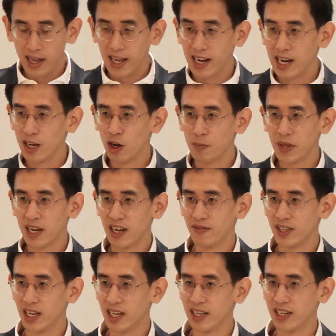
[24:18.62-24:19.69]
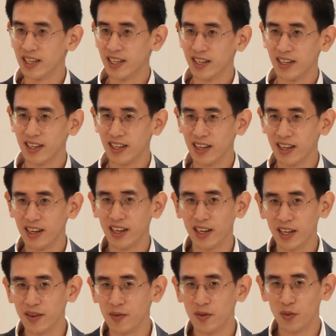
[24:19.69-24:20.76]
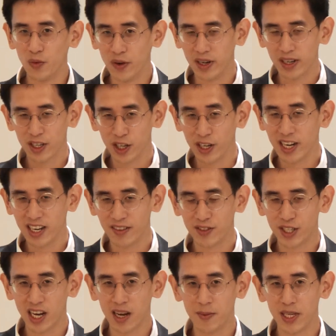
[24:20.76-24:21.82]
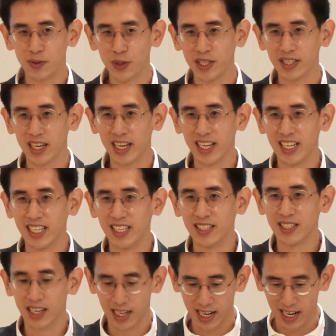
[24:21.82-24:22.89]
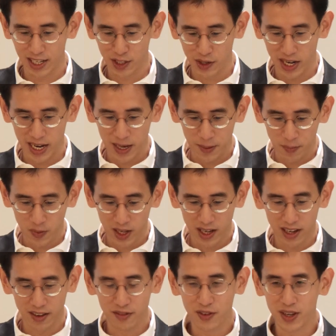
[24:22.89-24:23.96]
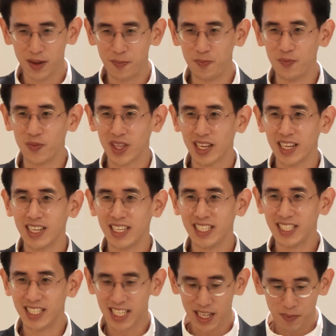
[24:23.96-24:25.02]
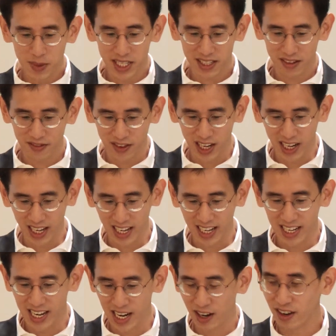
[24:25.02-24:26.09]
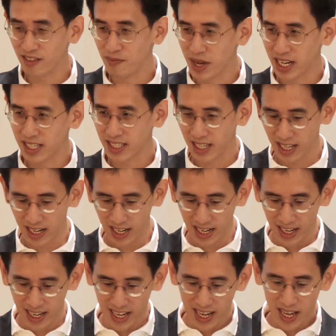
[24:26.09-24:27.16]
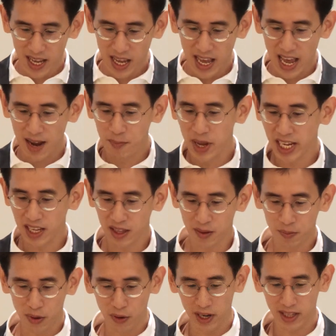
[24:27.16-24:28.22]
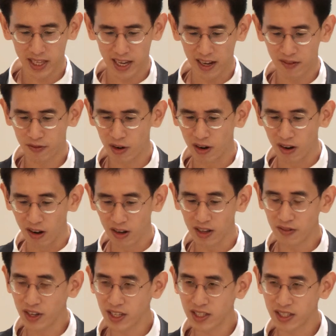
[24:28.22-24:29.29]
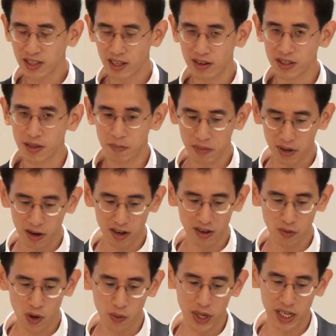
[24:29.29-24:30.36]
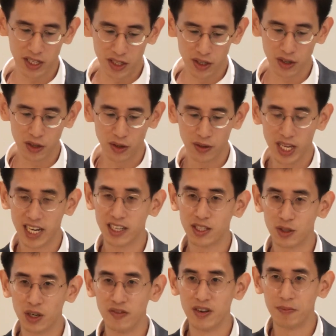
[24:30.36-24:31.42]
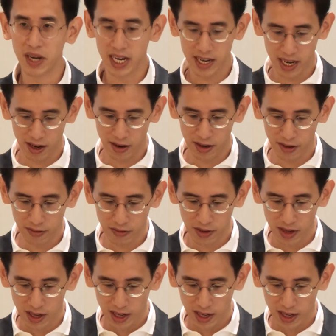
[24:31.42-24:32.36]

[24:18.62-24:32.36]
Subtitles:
And I hope that I've done a good enough job, as we say in psychiatry, of demystifying narrative medicine and making the point that for all of us, there's a part of what we do that is driven by narrative,